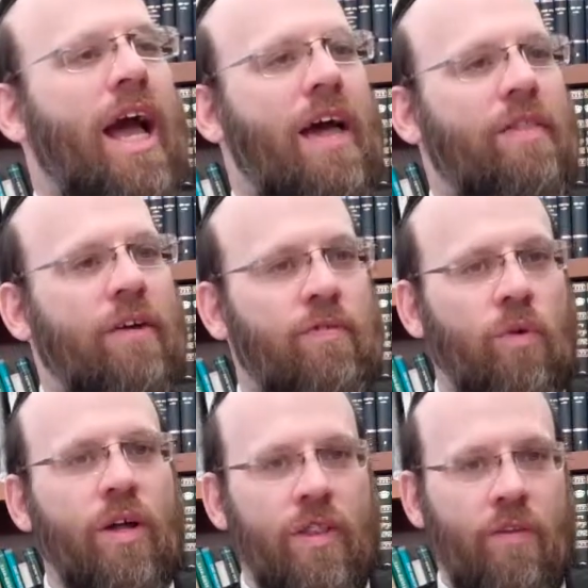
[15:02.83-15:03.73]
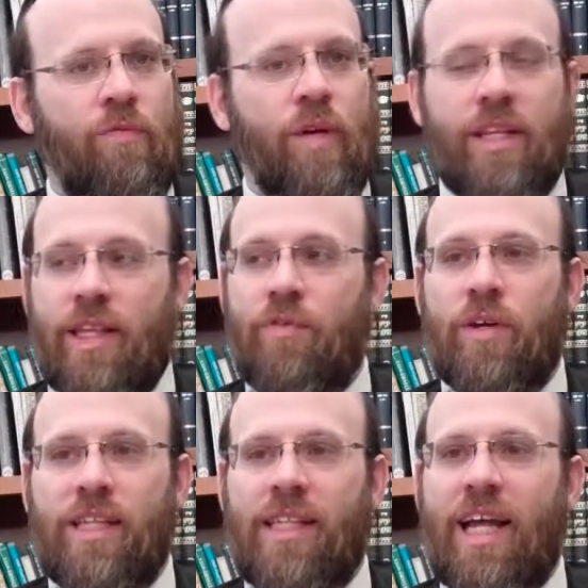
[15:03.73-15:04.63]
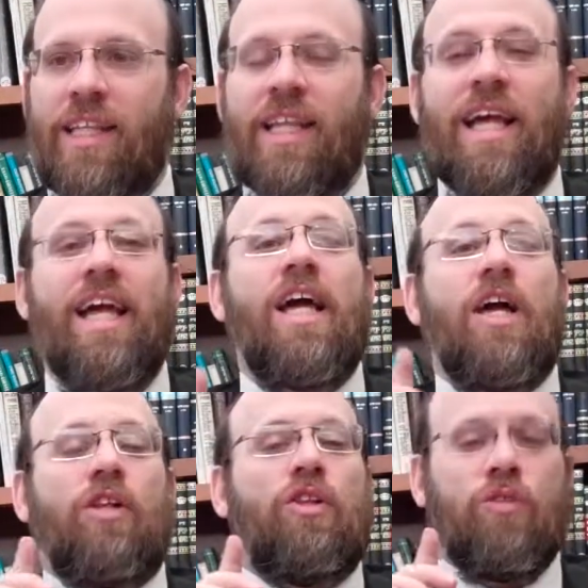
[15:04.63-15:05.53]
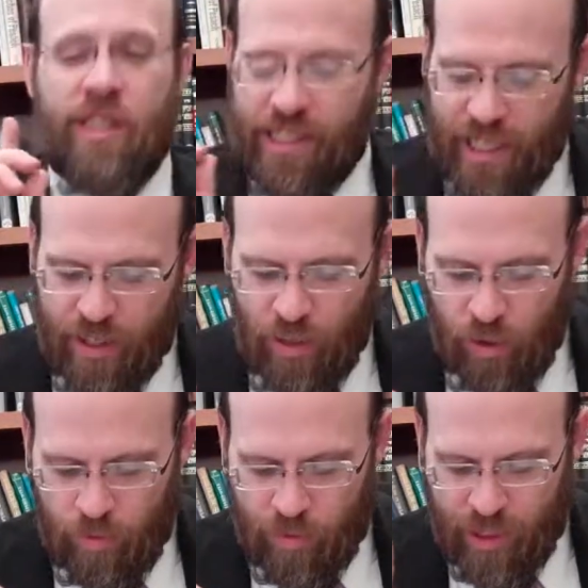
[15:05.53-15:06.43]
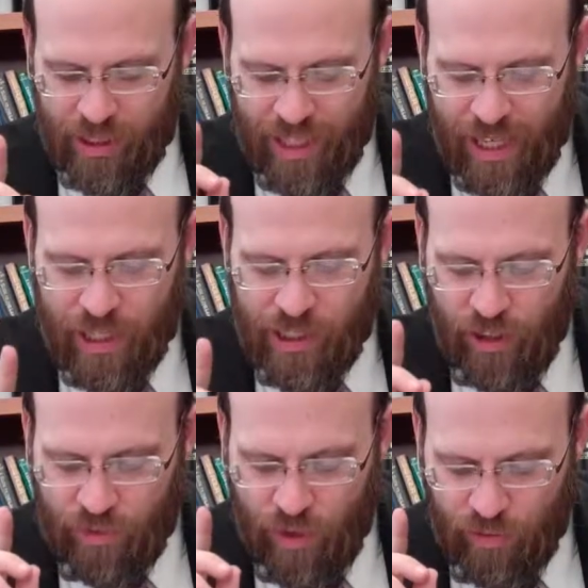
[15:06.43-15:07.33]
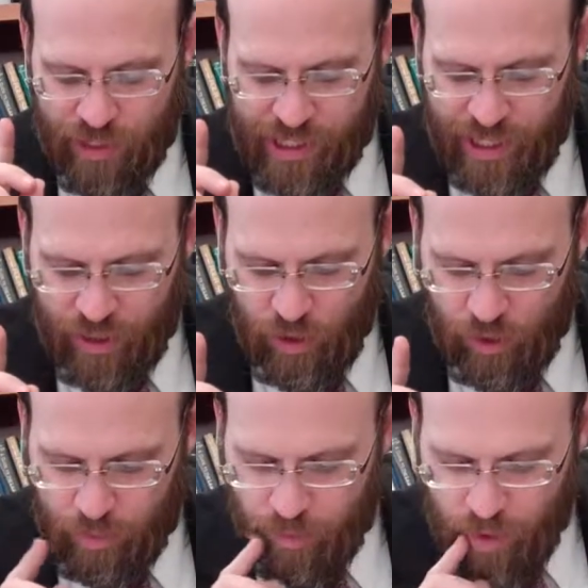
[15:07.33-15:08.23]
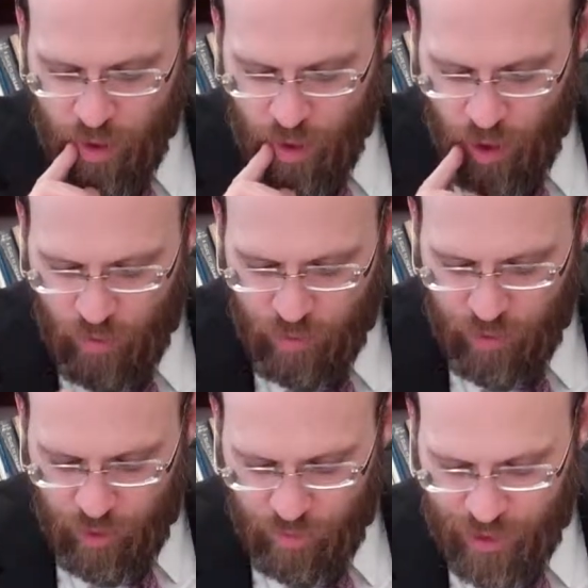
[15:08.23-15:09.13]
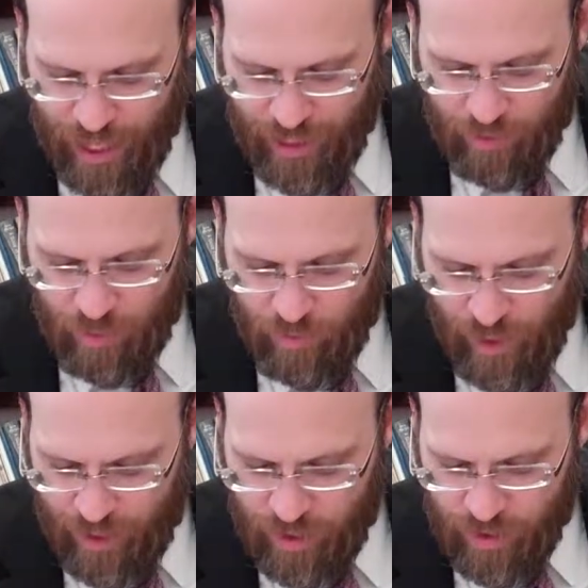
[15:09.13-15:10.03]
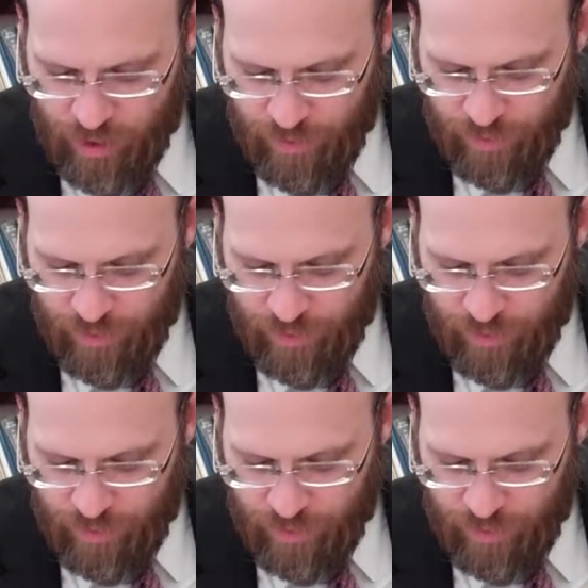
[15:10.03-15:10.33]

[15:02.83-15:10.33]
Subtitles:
And therefore he says, lo sikom, the letters of sikom, of taking revenge,